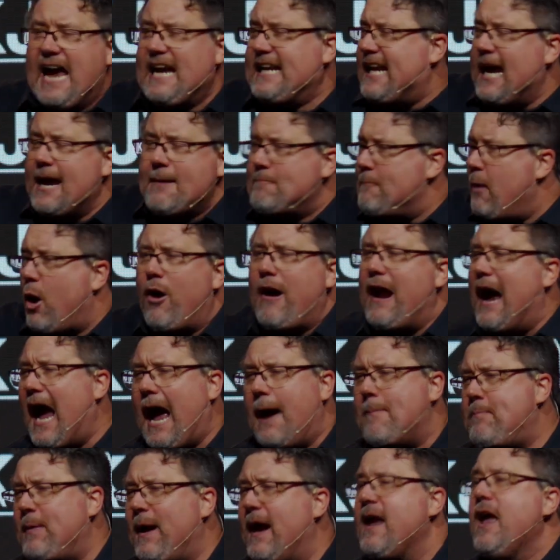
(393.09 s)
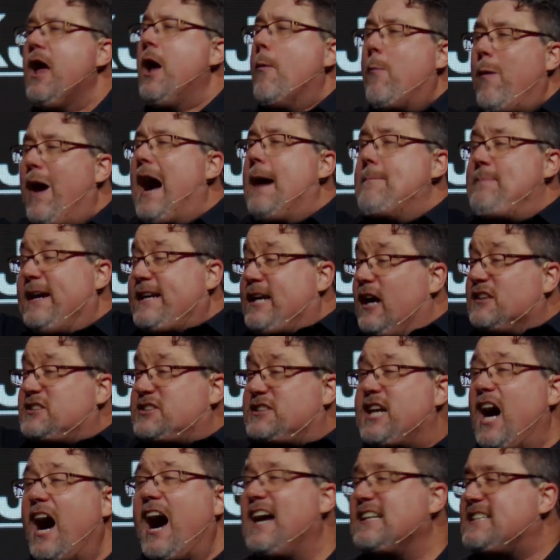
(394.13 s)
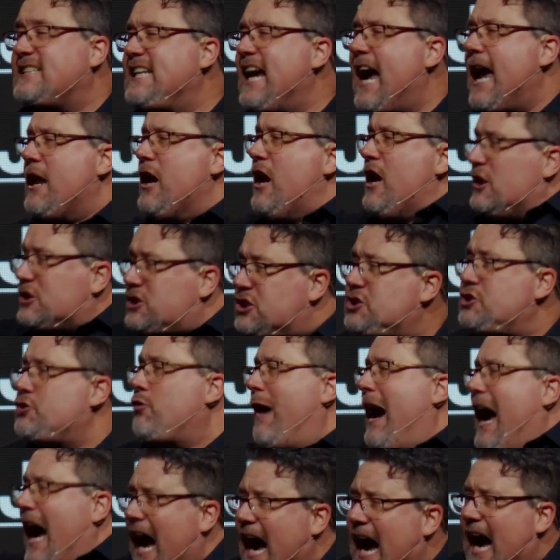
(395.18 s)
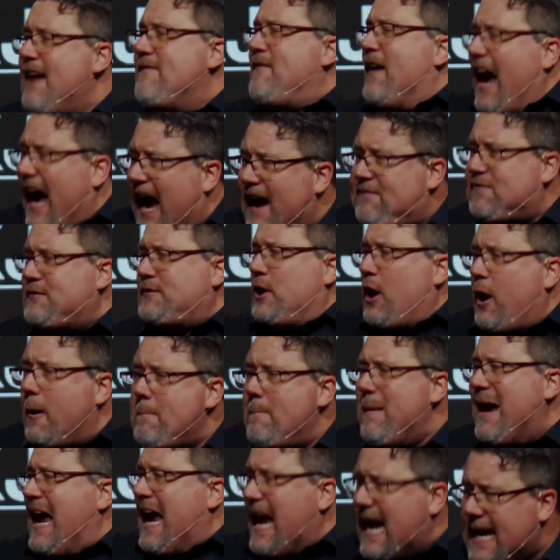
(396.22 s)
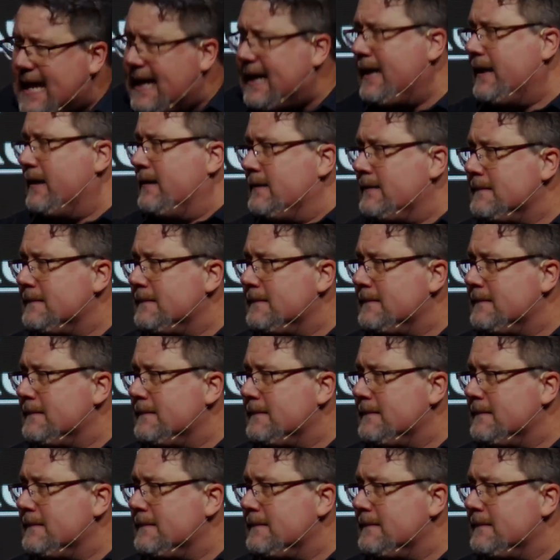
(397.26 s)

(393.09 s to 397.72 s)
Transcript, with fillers: and get more happy. Why? Because God said, strive after me.